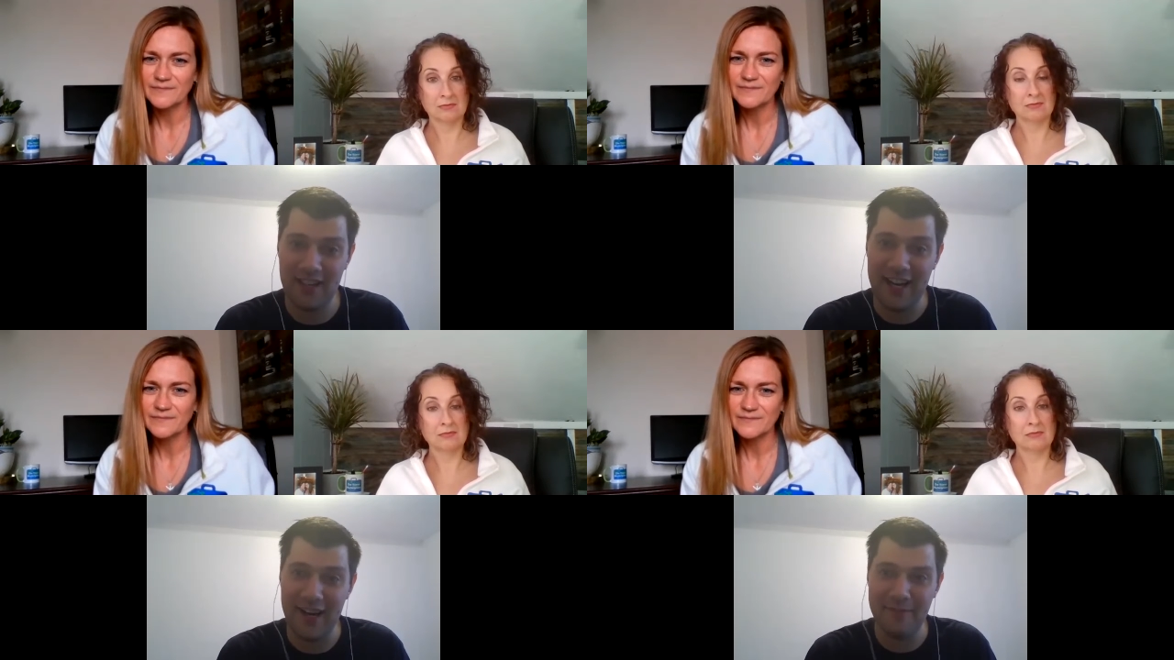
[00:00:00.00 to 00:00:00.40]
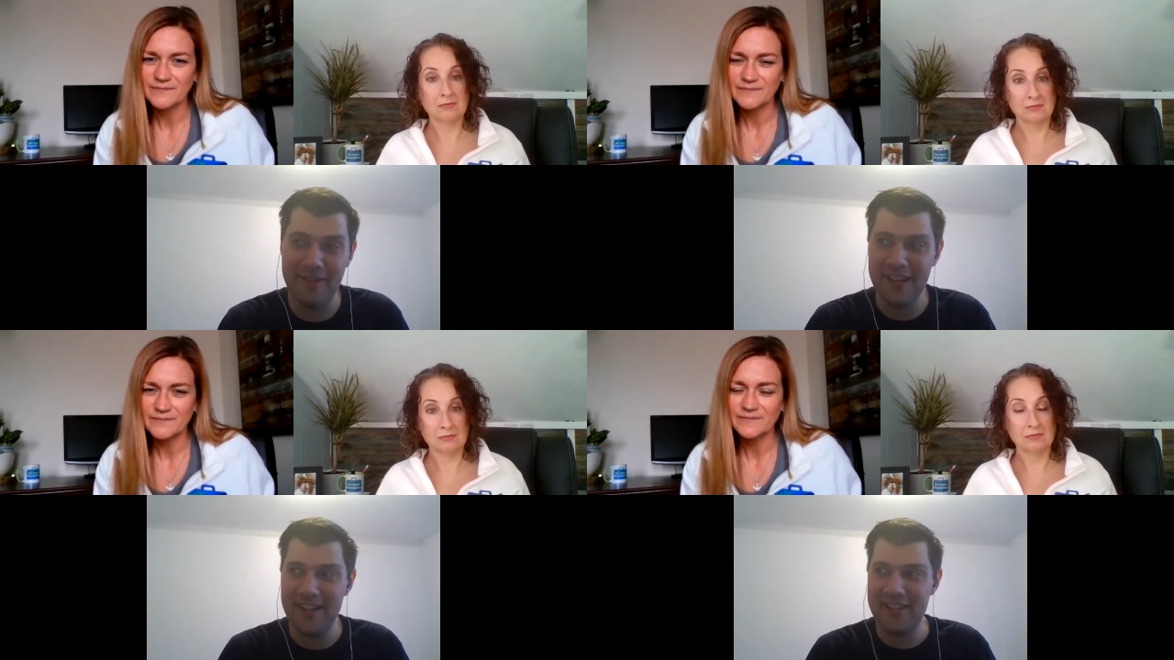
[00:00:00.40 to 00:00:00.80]

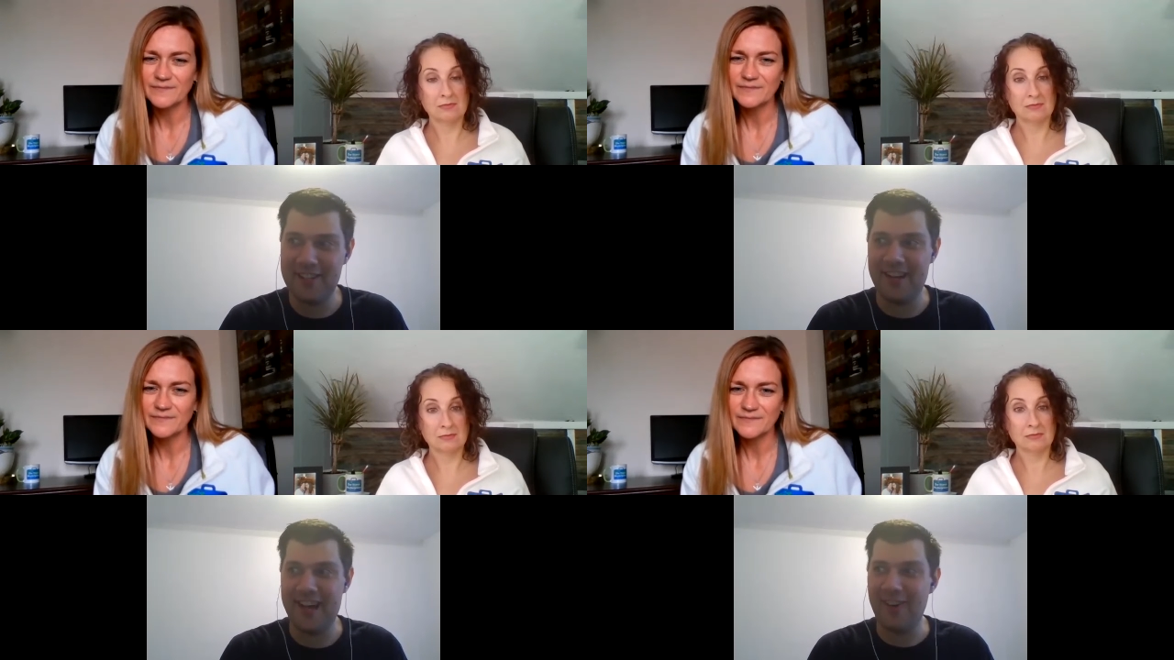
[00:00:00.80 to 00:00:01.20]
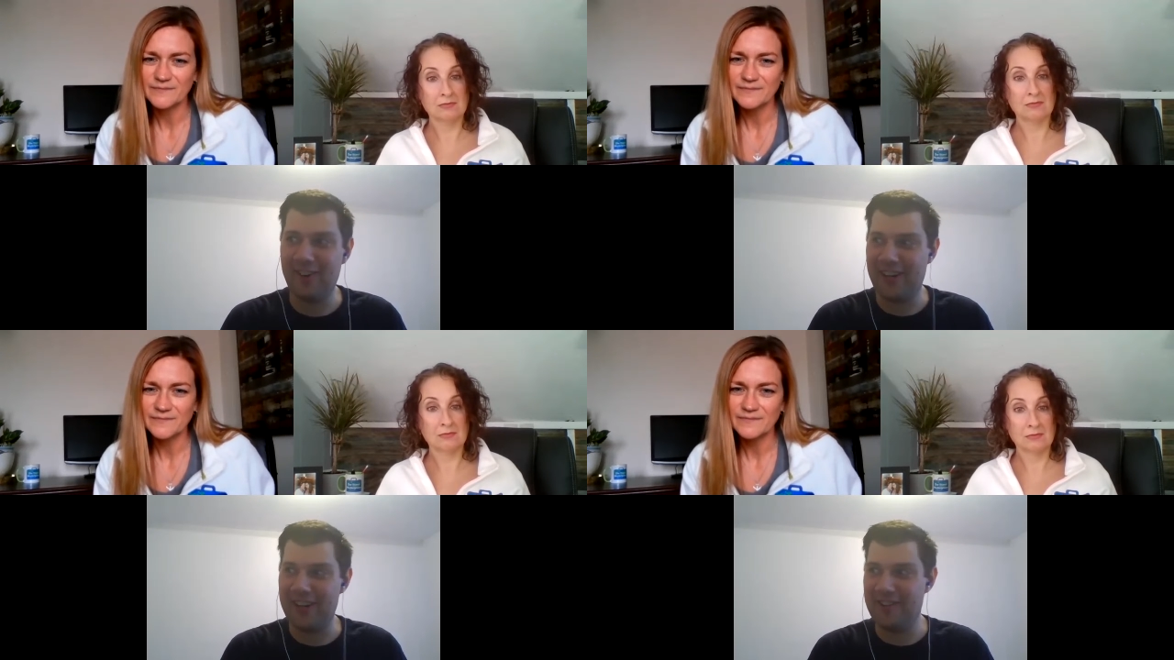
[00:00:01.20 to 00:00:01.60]
Speaker 1: Um, so now,
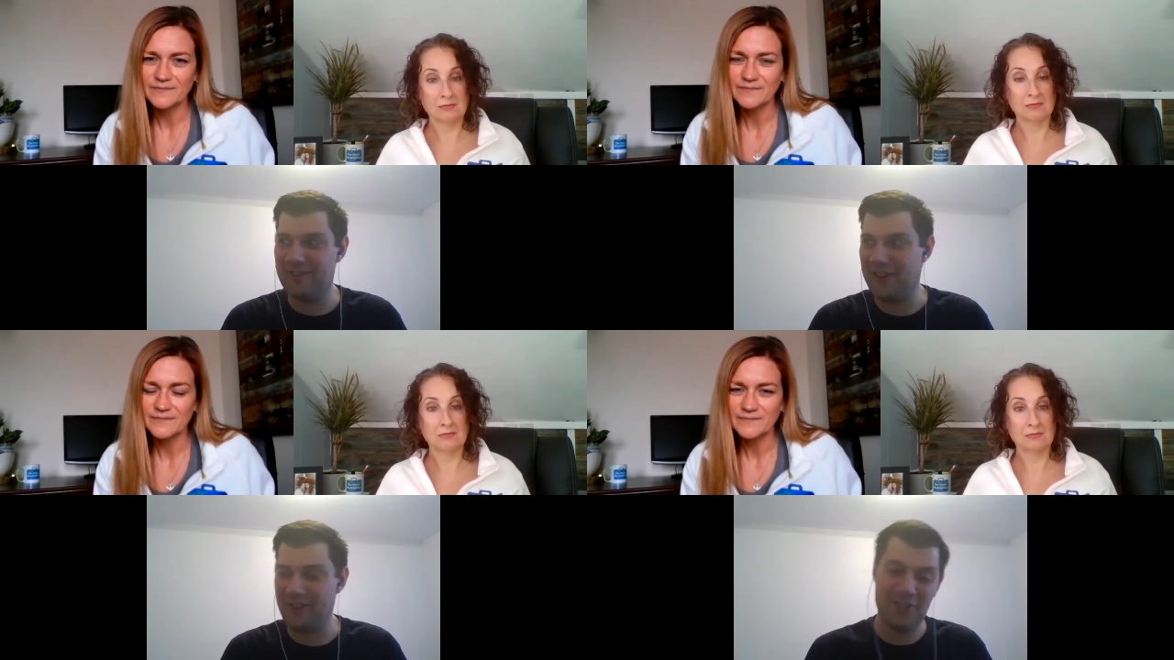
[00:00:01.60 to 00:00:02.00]
kind of, I mean,